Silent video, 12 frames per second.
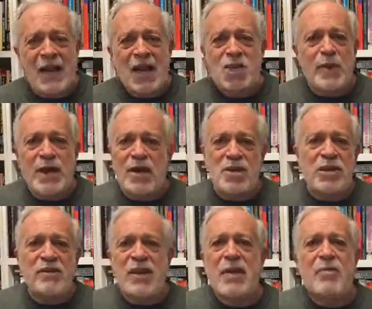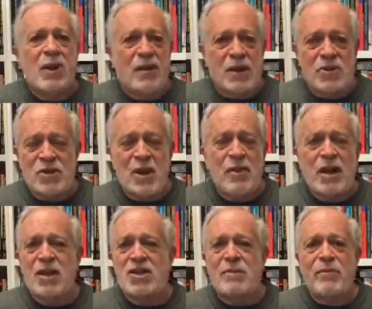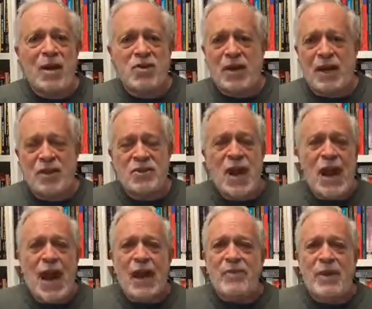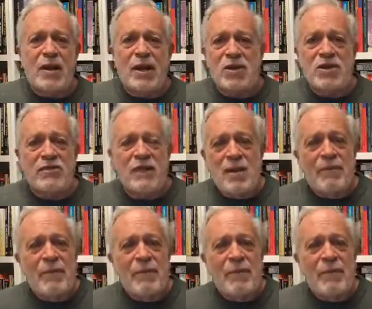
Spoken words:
is because of immigrants and because of Mexicans and because of